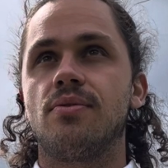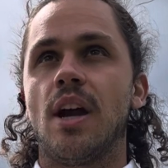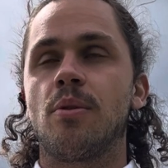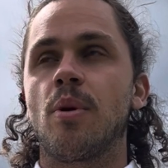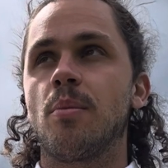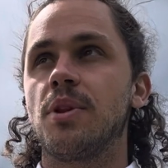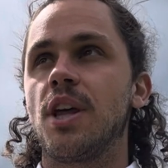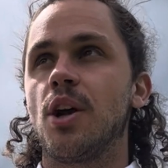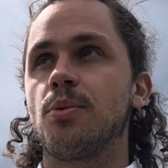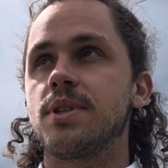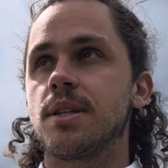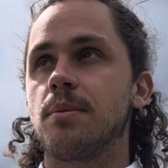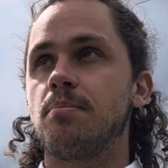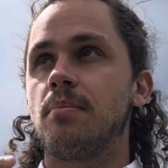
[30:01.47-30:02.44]
I remember there
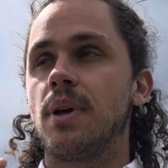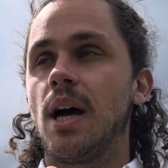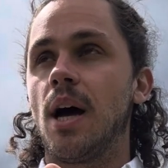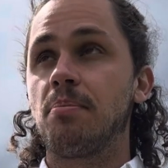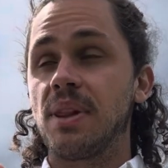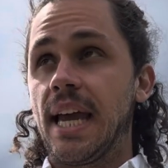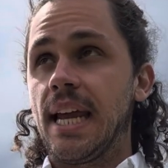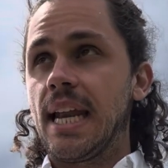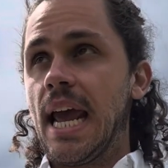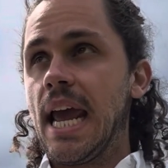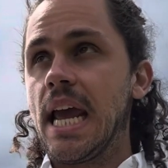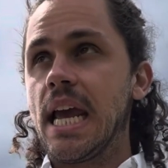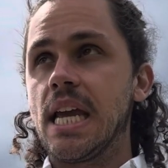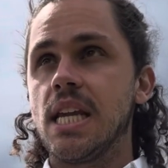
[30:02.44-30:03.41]
was a plant
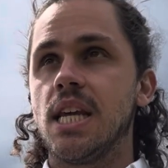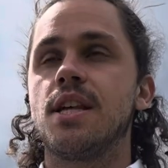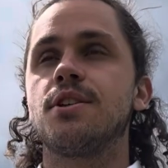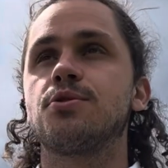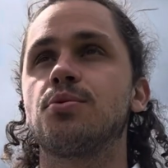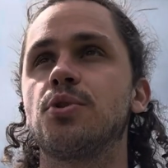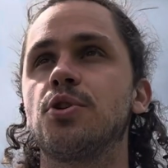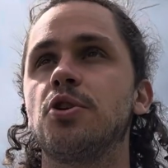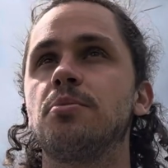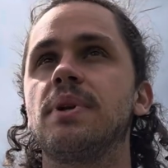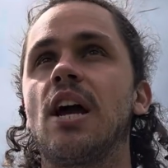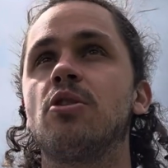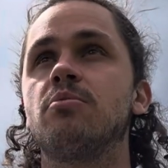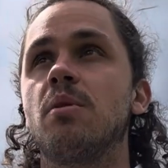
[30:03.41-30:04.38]
hanging in this room, and
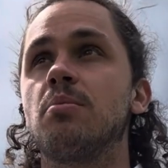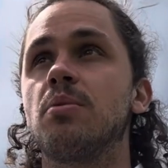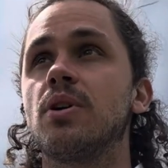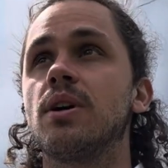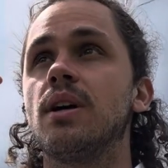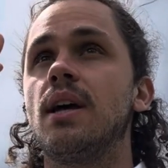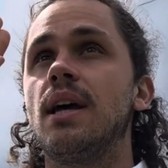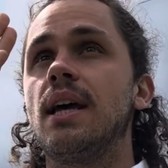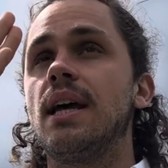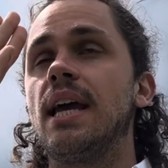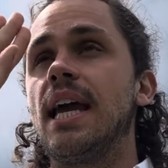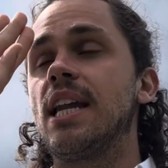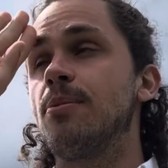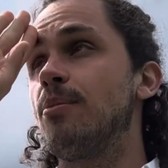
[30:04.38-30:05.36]
I remember
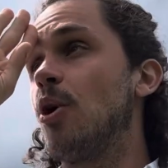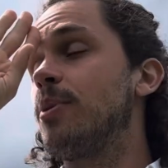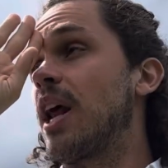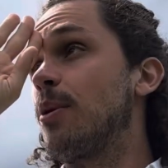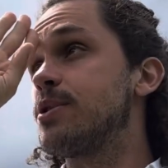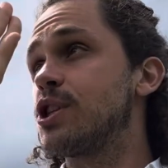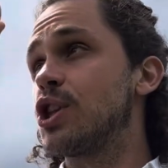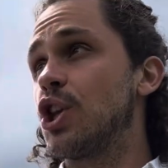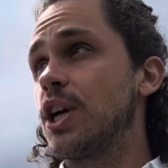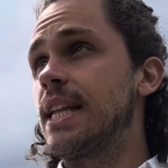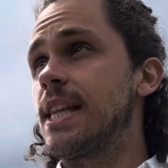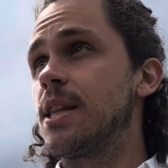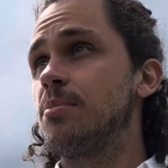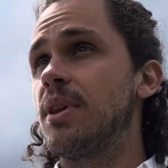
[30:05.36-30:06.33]
in a moment I was
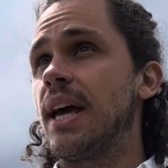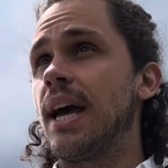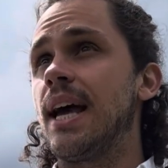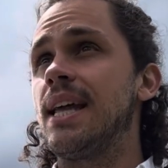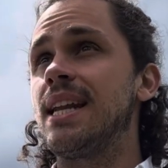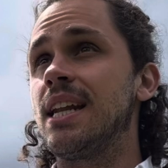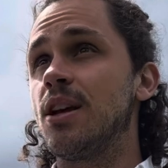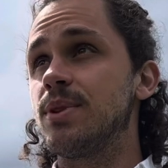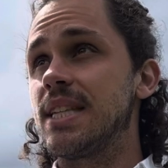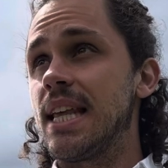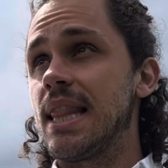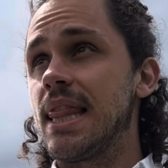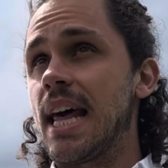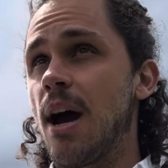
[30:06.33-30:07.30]
looking at the plant, and it was
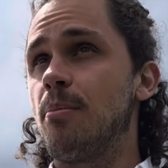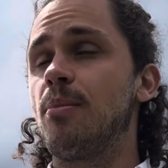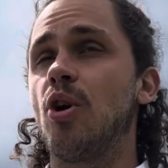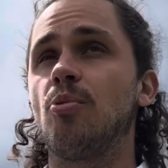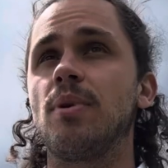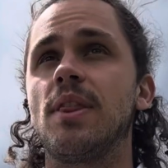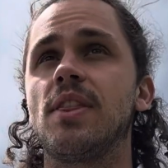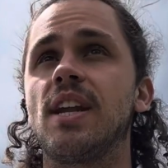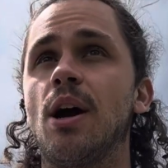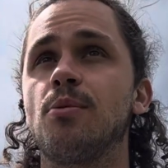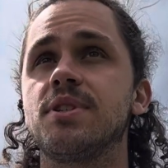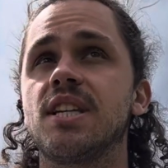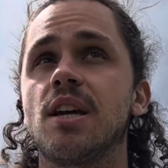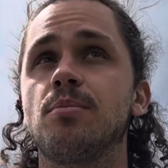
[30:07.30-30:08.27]
in that moment that I
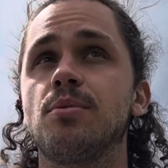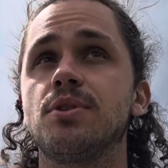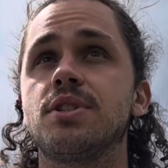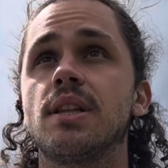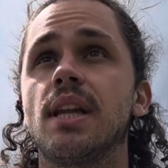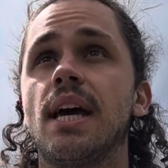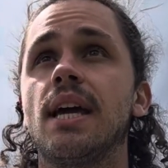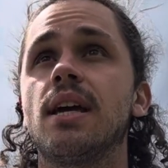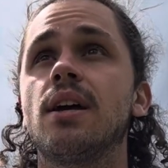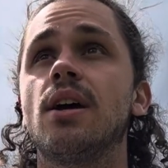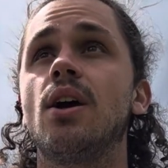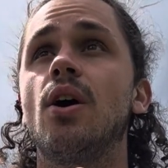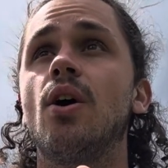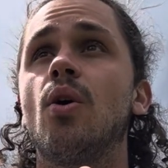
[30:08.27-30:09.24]
was able to like
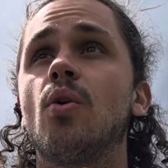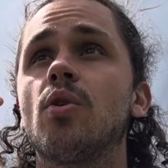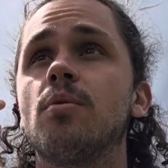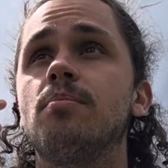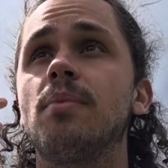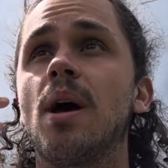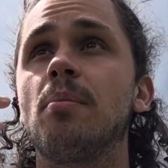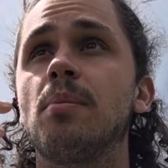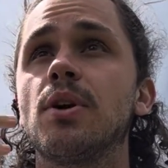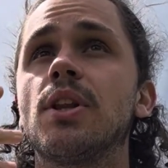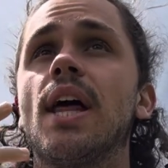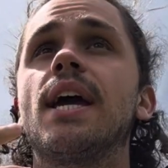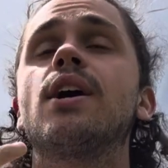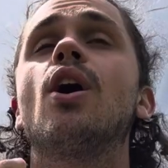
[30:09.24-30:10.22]
remember
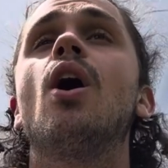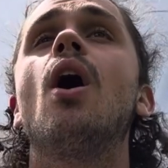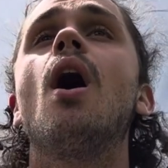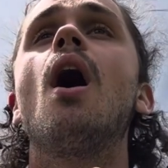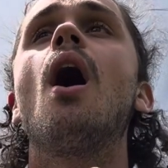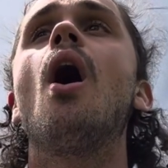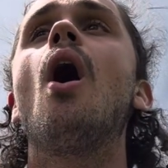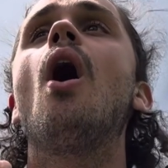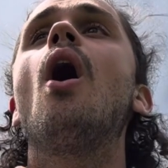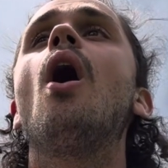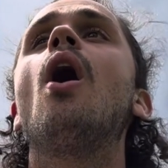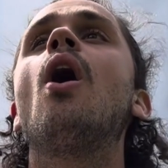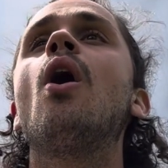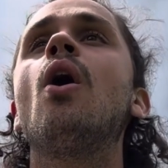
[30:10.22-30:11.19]
like,
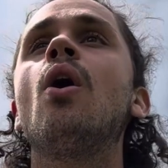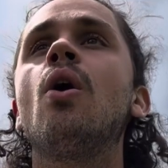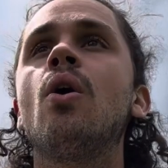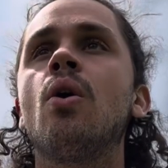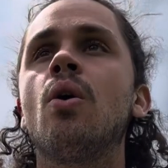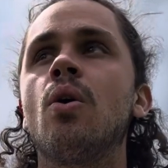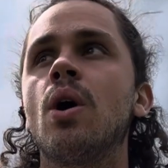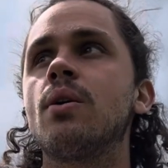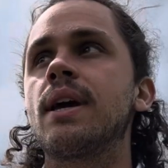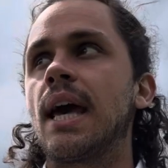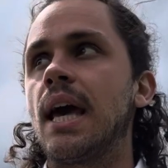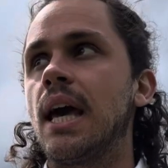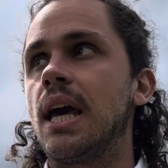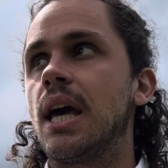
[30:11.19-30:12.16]
oh,
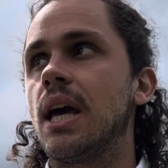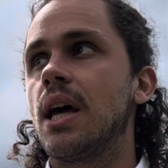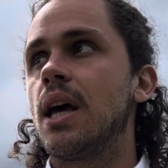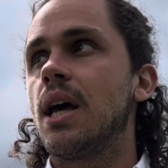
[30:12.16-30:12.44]
okay.